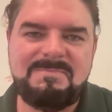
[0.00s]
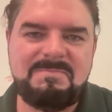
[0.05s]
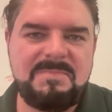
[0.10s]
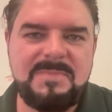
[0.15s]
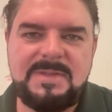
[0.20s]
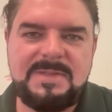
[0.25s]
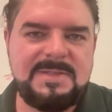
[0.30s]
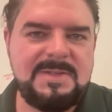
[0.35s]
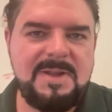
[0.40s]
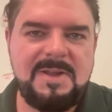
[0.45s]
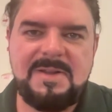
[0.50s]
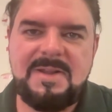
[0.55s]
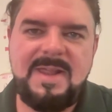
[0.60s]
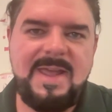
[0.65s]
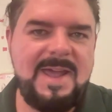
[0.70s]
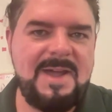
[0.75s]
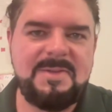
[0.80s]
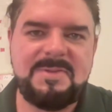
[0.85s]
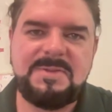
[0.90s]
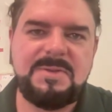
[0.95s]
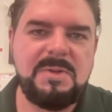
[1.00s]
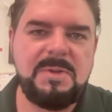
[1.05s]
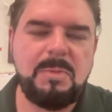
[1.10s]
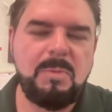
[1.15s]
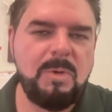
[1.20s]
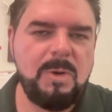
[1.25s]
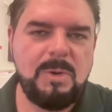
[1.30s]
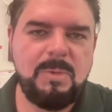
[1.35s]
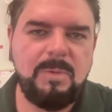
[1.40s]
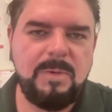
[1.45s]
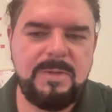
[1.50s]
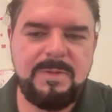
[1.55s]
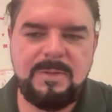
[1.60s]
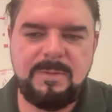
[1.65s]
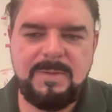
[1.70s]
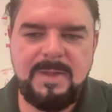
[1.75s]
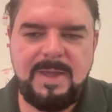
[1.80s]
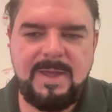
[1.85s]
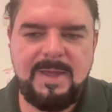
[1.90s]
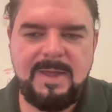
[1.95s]
That's not how it's going to work with
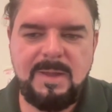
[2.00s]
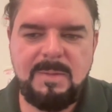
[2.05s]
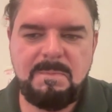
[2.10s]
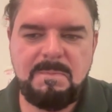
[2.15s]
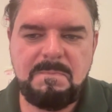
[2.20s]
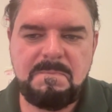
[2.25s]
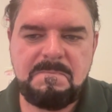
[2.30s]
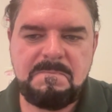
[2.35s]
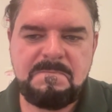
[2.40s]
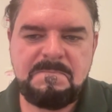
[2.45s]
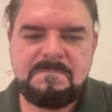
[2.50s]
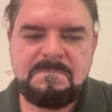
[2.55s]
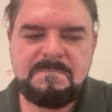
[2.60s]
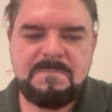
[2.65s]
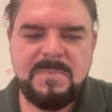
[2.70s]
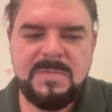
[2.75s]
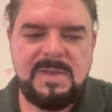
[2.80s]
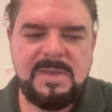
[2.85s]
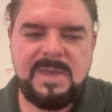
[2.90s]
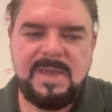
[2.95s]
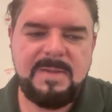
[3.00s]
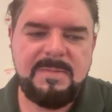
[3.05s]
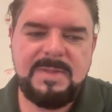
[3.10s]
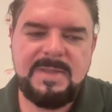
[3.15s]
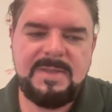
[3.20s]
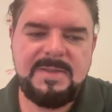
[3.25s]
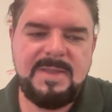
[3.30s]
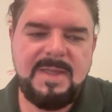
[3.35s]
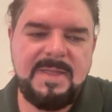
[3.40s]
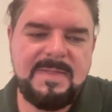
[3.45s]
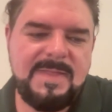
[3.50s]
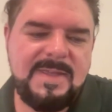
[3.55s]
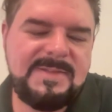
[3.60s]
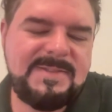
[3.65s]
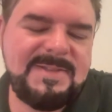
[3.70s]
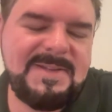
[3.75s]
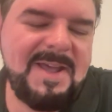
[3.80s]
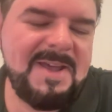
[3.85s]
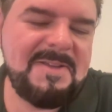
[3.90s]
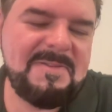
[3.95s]
um, Yeah,
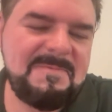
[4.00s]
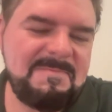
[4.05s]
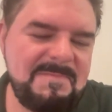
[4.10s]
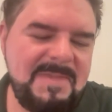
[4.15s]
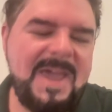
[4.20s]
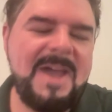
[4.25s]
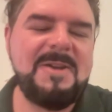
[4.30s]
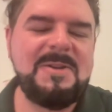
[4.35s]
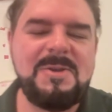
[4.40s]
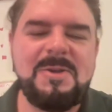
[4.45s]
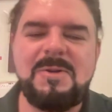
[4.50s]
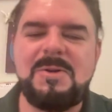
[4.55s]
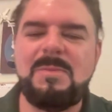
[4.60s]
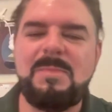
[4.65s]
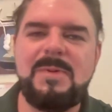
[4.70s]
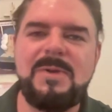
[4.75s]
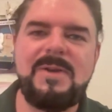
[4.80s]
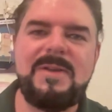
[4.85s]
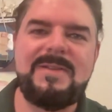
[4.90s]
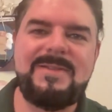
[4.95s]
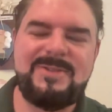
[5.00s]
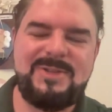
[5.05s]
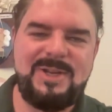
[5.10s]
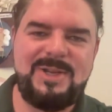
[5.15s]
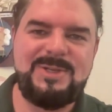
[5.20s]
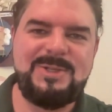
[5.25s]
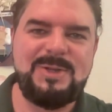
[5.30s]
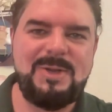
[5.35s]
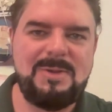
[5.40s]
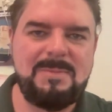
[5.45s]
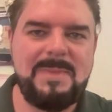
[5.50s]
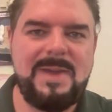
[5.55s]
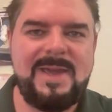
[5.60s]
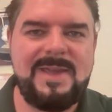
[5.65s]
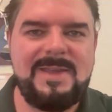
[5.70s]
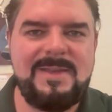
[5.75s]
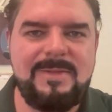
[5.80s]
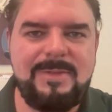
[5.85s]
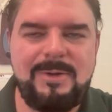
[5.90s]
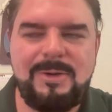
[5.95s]
that's not how you're going to put Chase Young
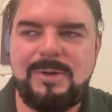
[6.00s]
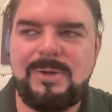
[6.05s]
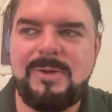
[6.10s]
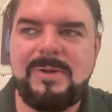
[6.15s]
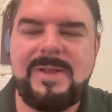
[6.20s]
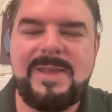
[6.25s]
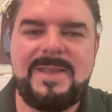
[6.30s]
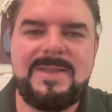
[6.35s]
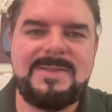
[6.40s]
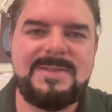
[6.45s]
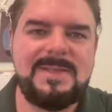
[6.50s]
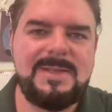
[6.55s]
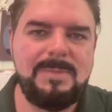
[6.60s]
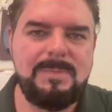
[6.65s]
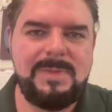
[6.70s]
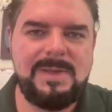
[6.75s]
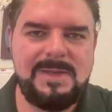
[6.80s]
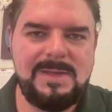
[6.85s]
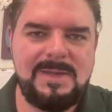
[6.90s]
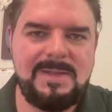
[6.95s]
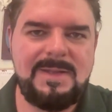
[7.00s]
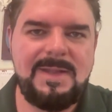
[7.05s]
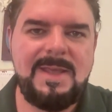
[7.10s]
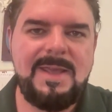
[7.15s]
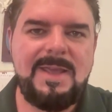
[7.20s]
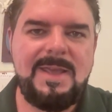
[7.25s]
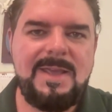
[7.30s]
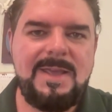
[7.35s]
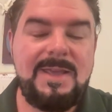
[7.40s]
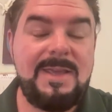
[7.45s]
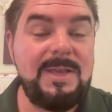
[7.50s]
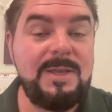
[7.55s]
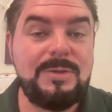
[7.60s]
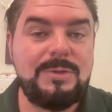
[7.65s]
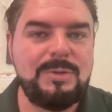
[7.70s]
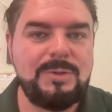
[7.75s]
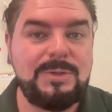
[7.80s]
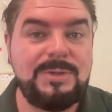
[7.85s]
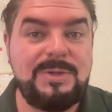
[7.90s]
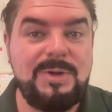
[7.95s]
back in there. You're going to ease him in. He's
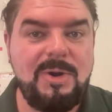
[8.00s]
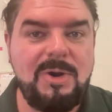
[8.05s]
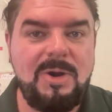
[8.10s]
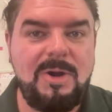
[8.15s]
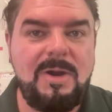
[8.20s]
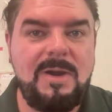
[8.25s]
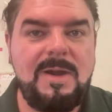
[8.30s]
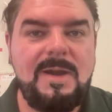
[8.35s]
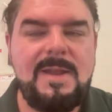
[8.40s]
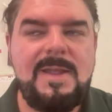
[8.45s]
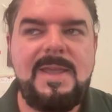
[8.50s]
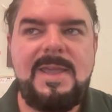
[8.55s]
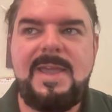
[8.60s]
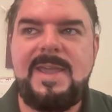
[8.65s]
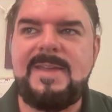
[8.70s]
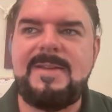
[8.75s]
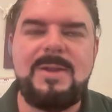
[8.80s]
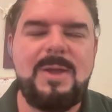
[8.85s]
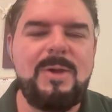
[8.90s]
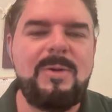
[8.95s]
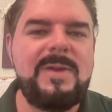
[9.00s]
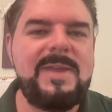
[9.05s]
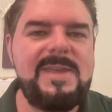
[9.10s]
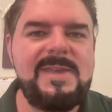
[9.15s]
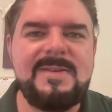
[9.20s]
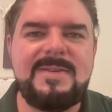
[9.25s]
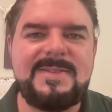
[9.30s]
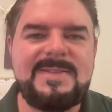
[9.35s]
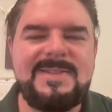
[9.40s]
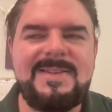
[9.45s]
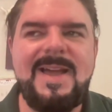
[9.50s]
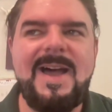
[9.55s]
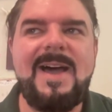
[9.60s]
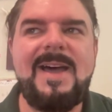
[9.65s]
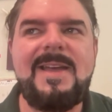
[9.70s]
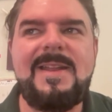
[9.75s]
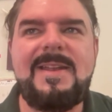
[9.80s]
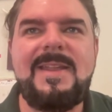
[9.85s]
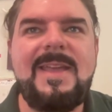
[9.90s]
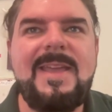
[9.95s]
your star. And no, he is
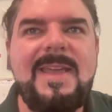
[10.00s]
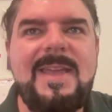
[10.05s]
not